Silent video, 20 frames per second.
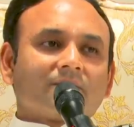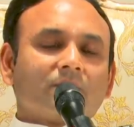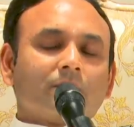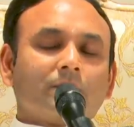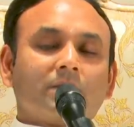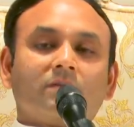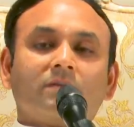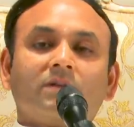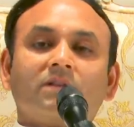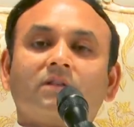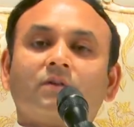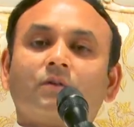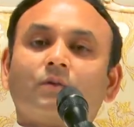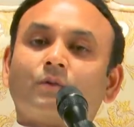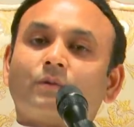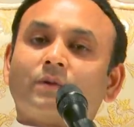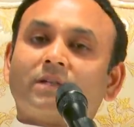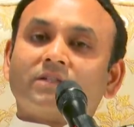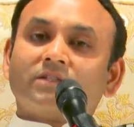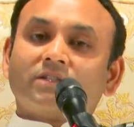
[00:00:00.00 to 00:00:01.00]
So between the
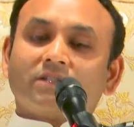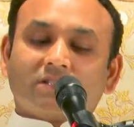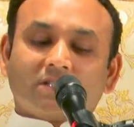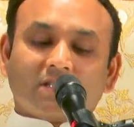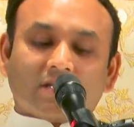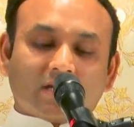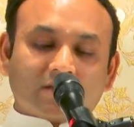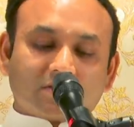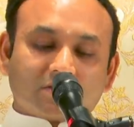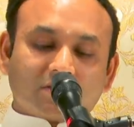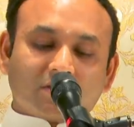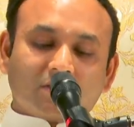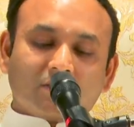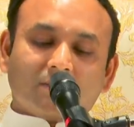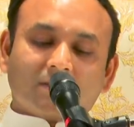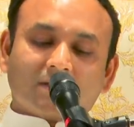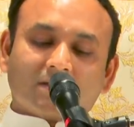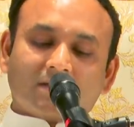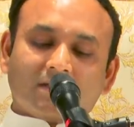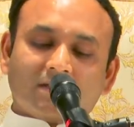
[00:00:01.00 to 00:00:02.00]
Guru and Shishya, Ashcharya
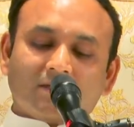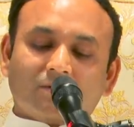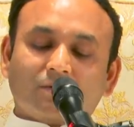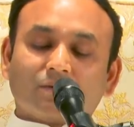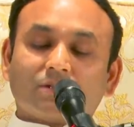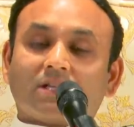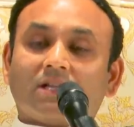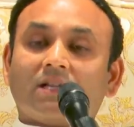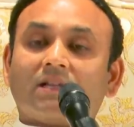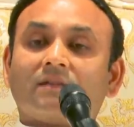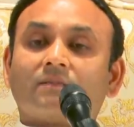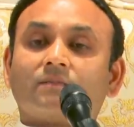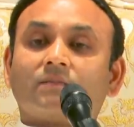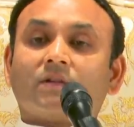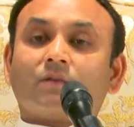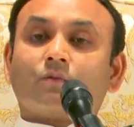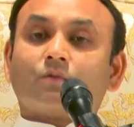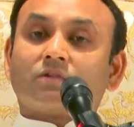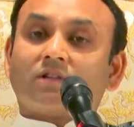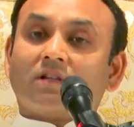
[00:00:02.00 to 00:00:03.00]
Vakta and Kushla
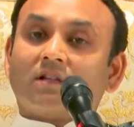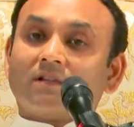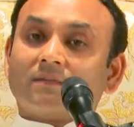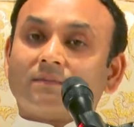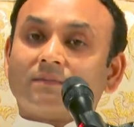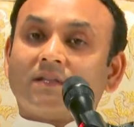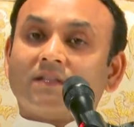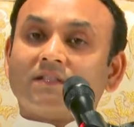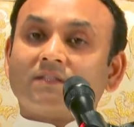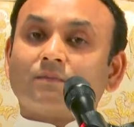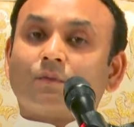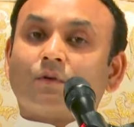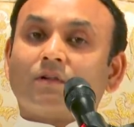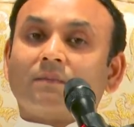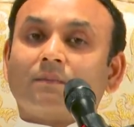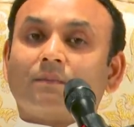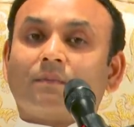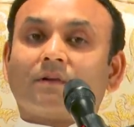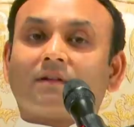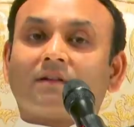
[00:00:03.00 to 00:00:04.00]
Labda, Kushla Labda is more
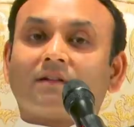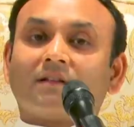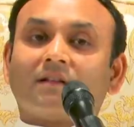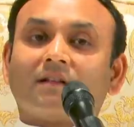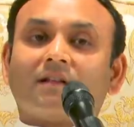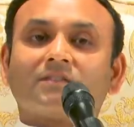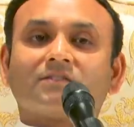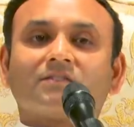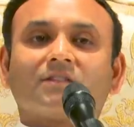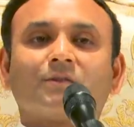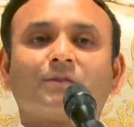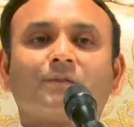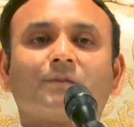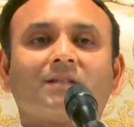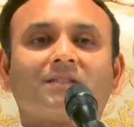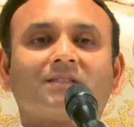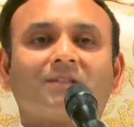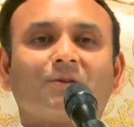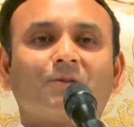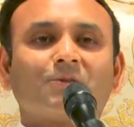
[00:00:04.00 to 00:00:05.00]
important than Ashcharya
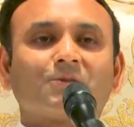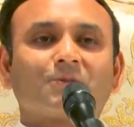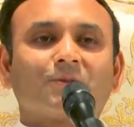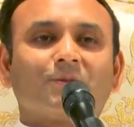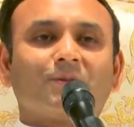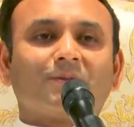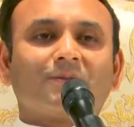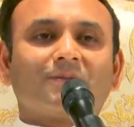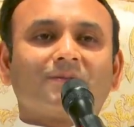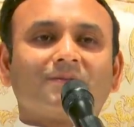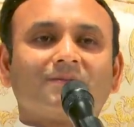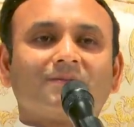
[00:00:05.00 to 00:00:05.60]
Vakta also.